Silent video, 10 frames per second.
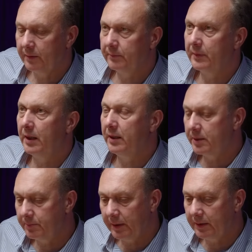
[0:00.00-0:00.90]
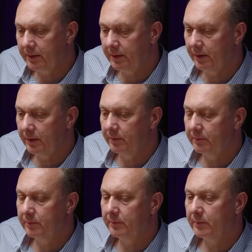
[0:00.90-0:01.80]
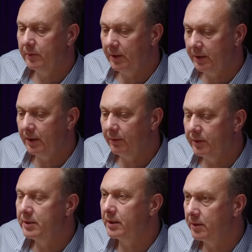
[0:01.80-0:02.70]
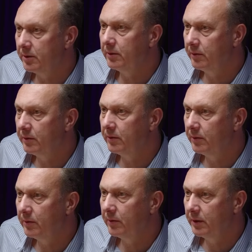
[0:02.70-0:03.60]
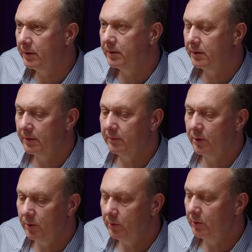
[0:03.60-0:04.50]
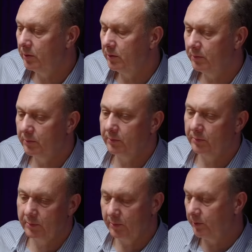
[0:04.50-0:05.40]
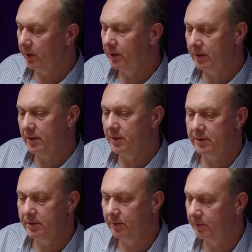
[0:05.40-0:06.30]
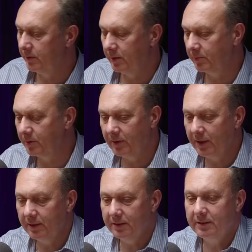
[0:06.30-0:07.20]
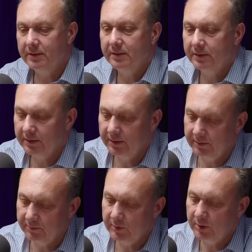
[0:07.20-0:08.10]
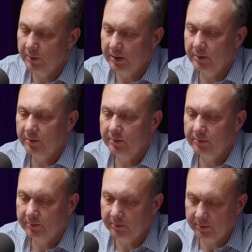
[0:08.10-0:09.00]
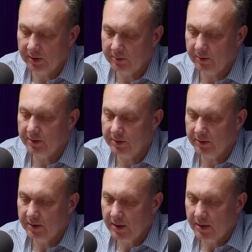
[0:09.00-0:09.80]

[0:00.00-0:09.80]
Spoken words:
I expect really tough discussion on that new or recast or upgraded tobacco regulation.